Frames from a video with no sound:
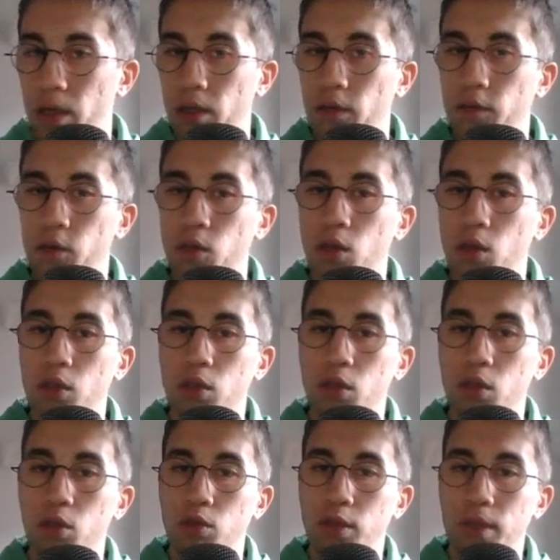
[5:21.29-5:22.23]
If you don't
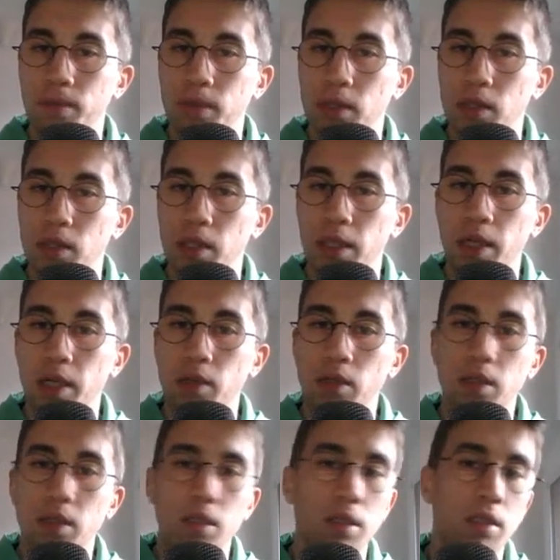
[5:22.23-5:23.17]
close up this
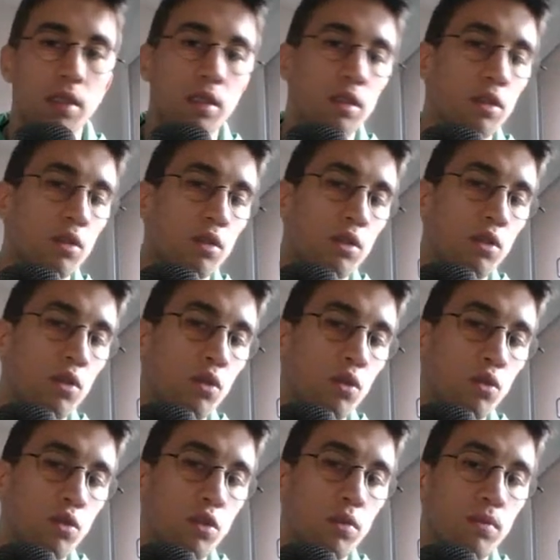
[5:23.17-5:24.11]
diagonal, you
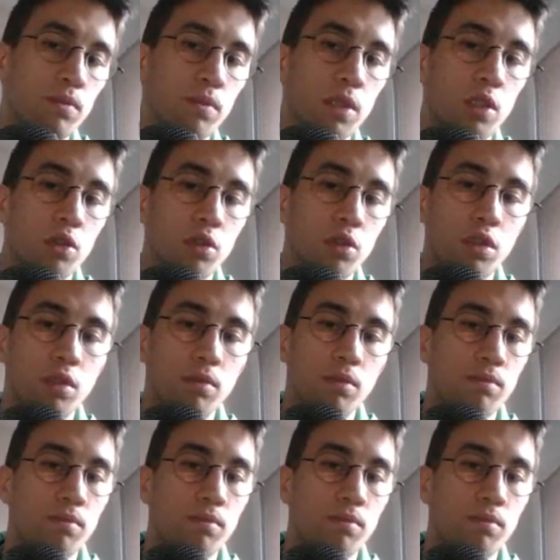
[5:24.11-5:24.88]
lose, because,